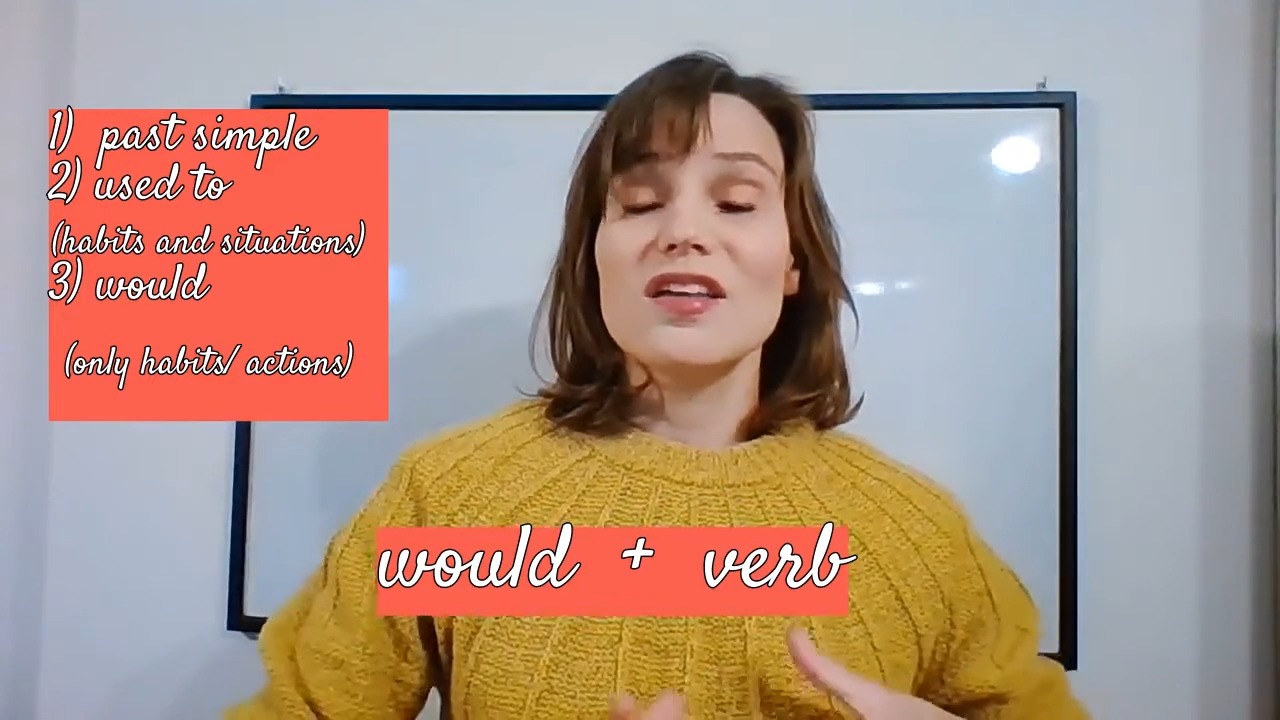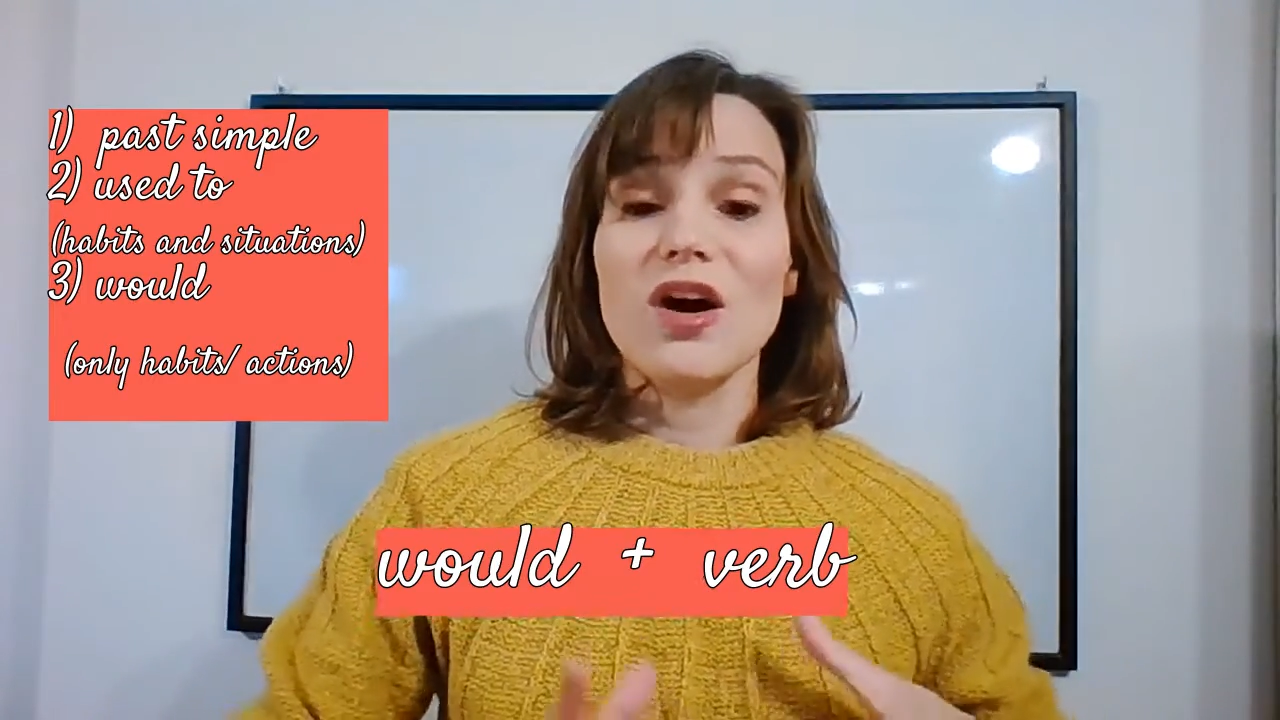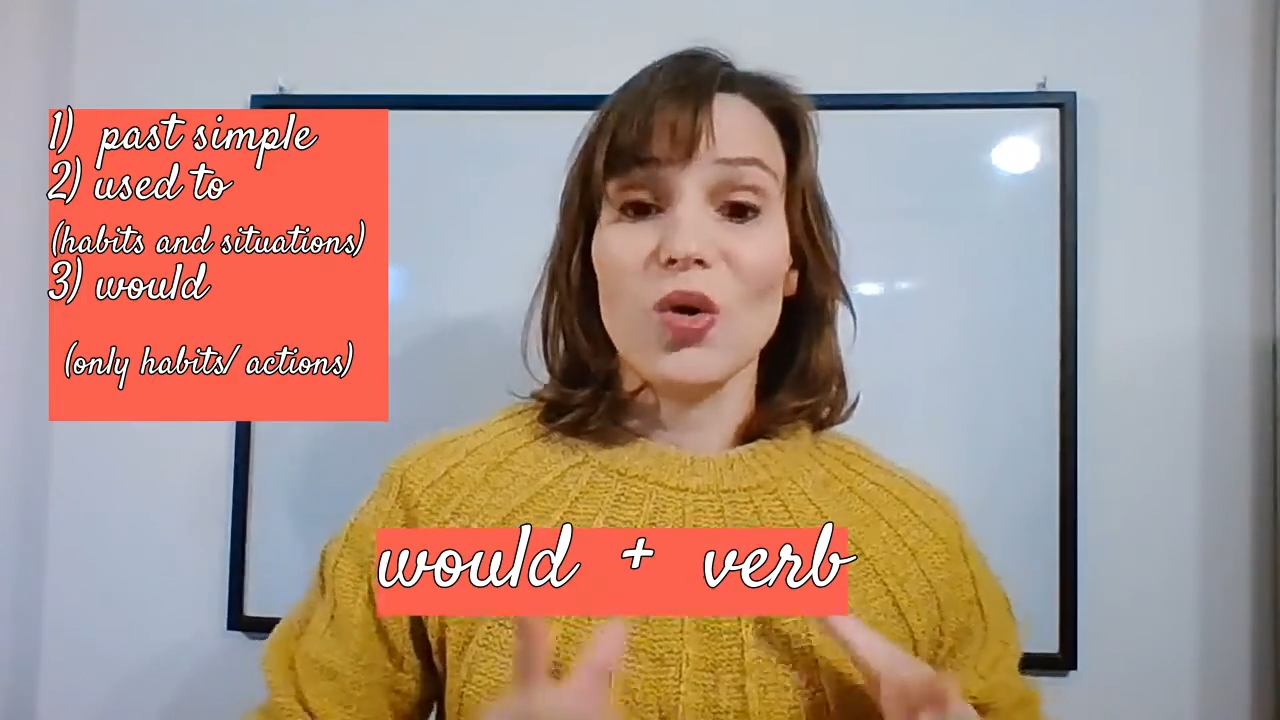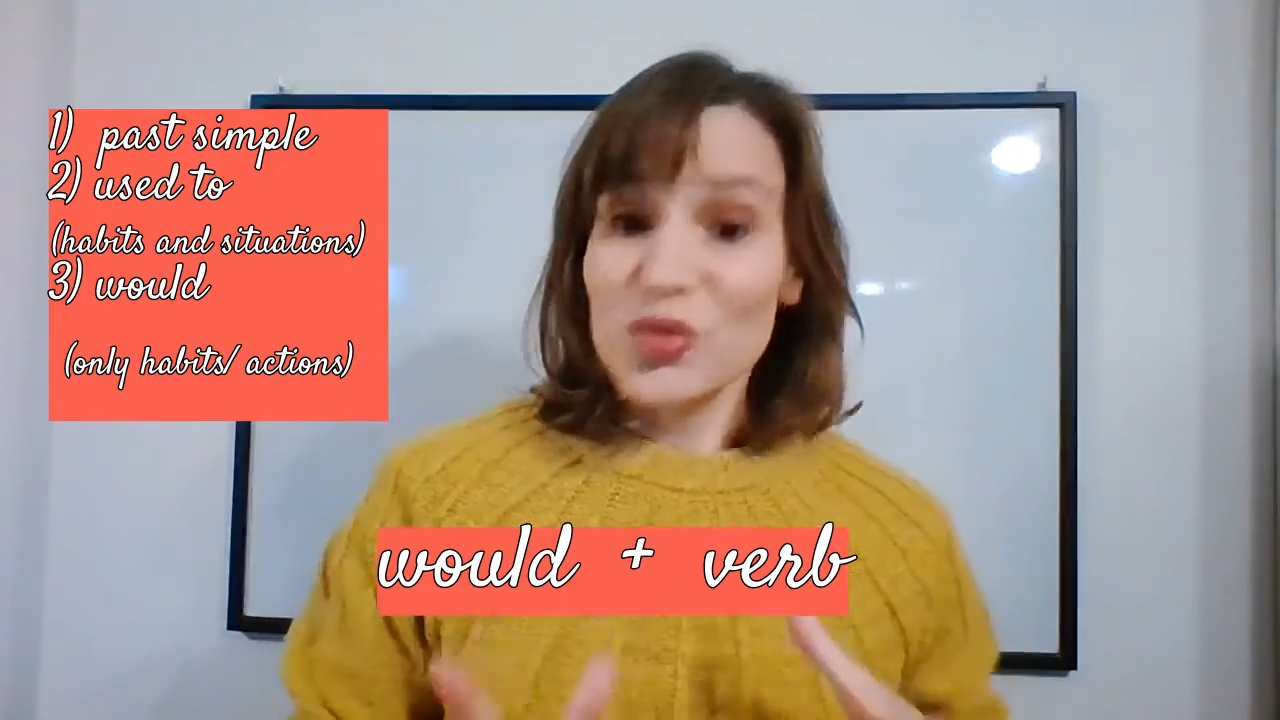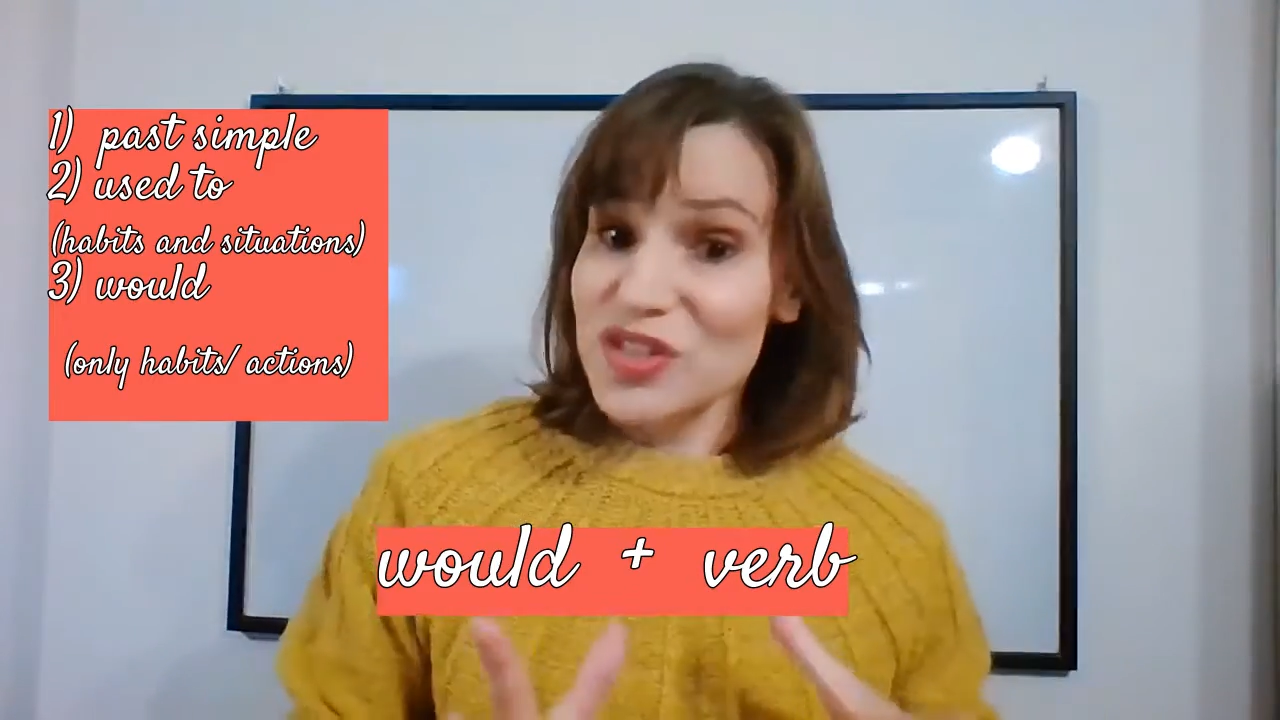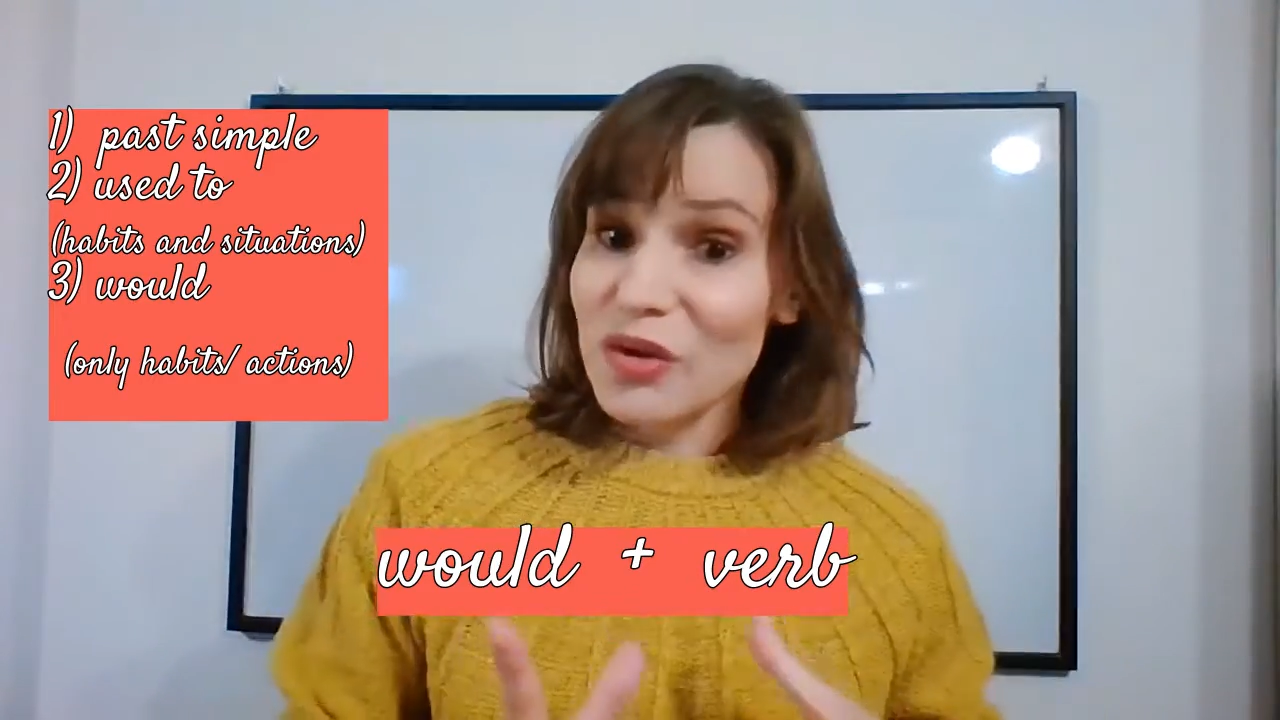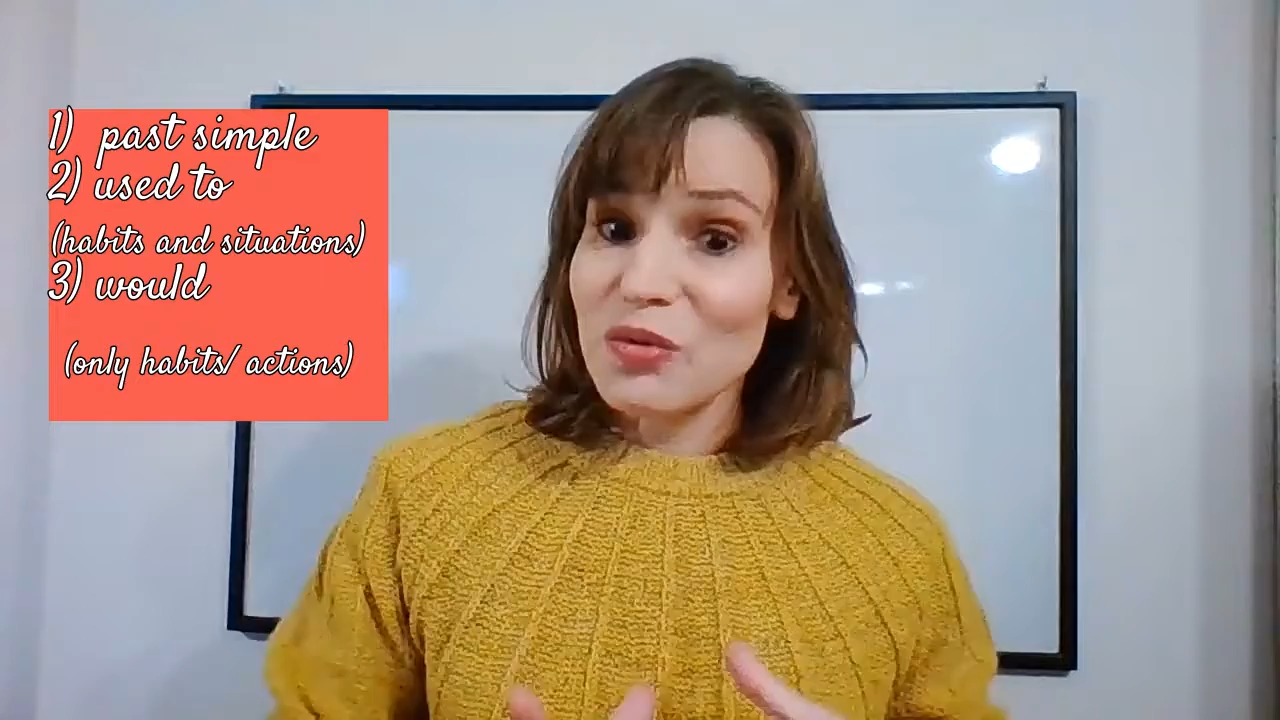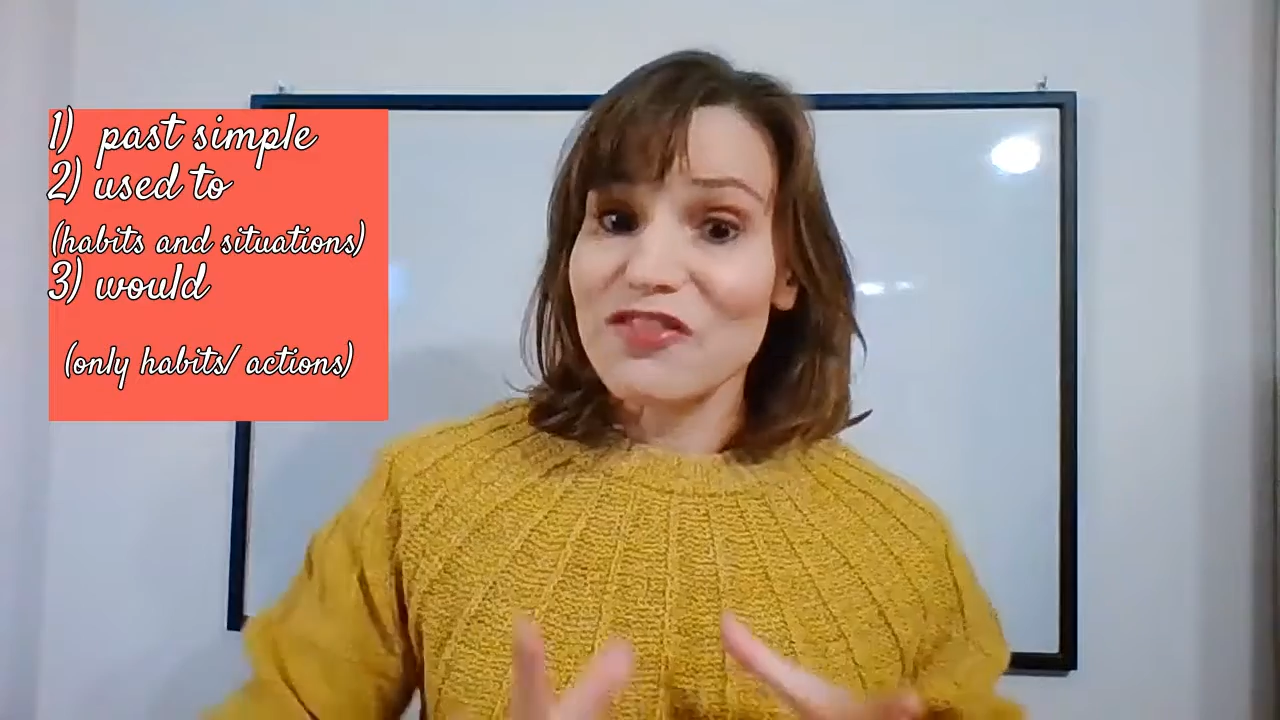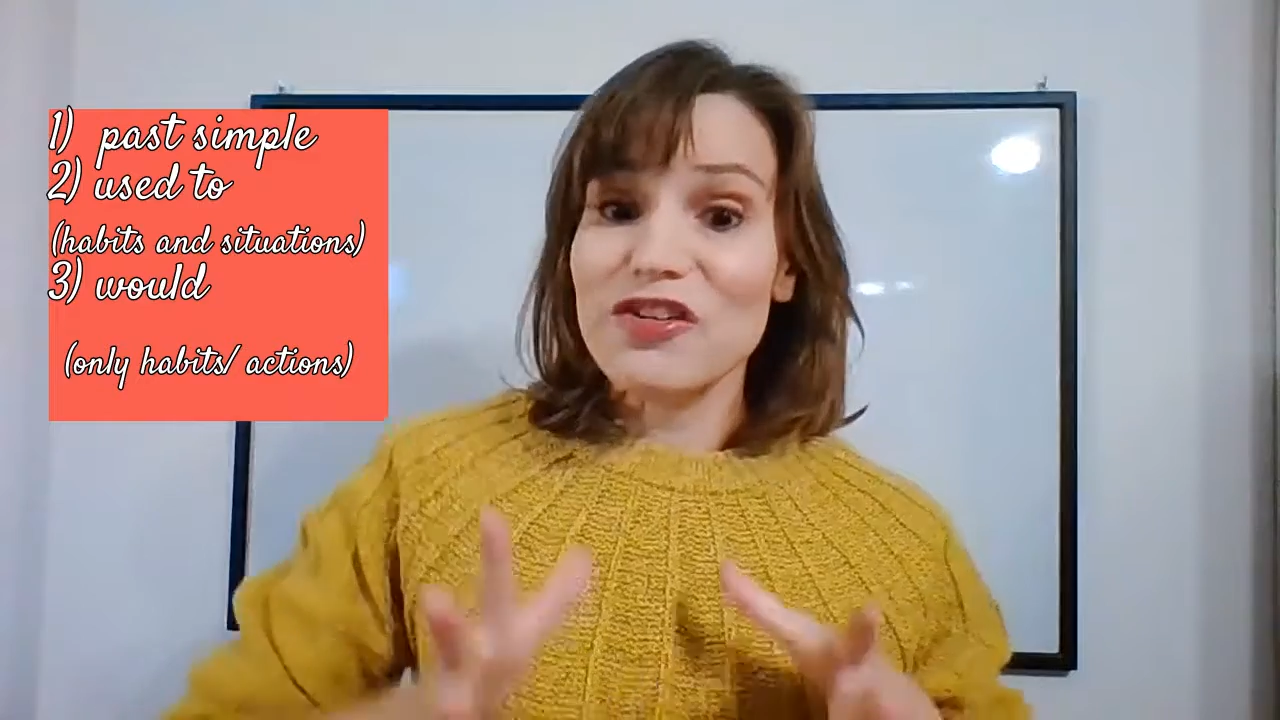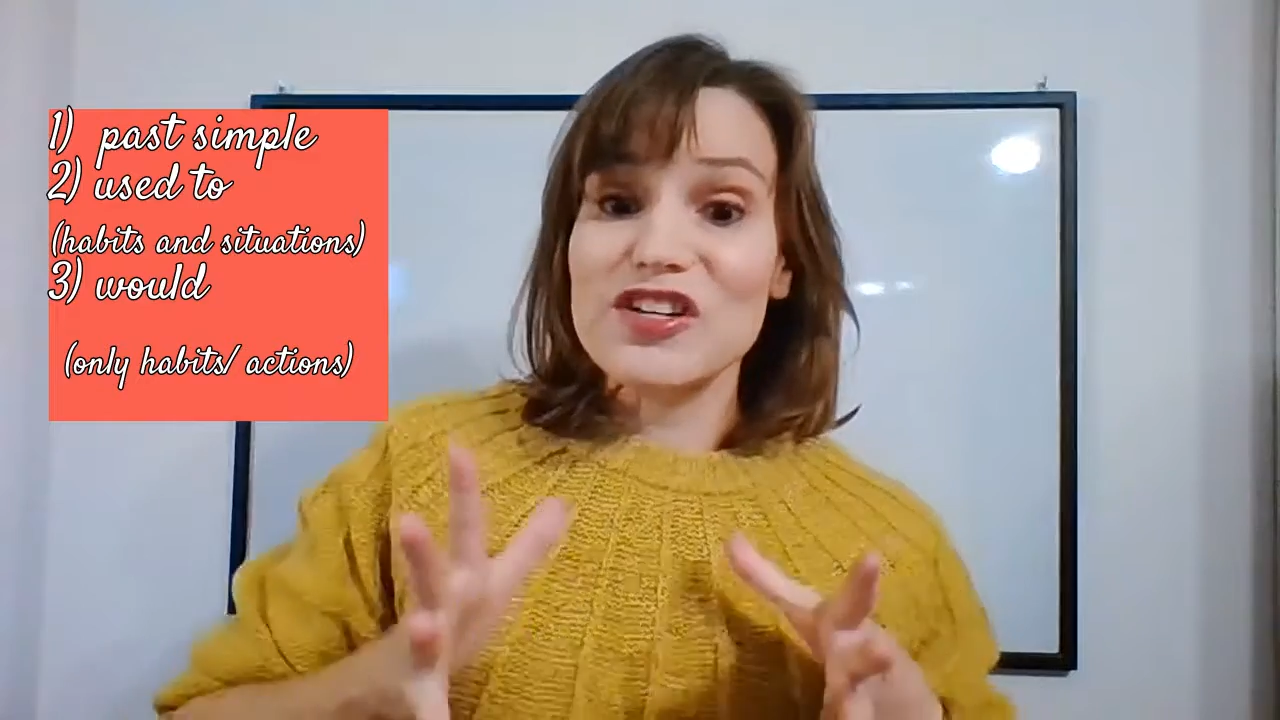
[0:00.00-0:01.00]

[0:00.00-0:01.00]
Also, for